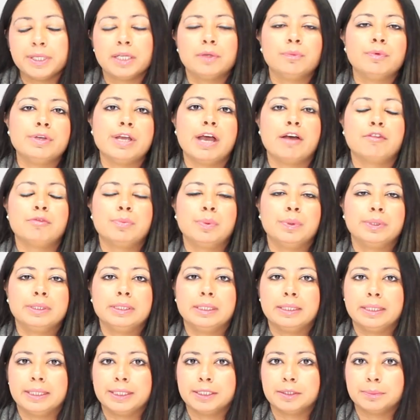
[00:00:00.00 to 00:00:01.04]
that we have put the
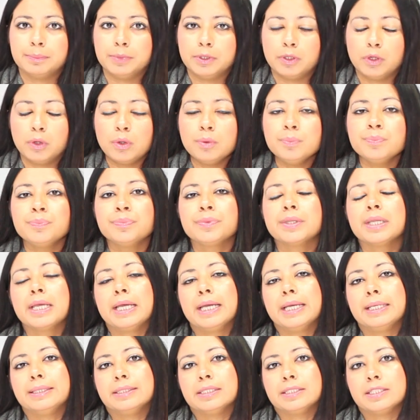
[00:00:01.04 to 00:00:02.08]
link below
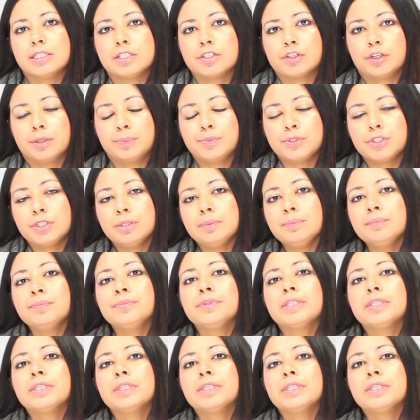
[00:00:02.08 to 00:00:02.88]
in the description,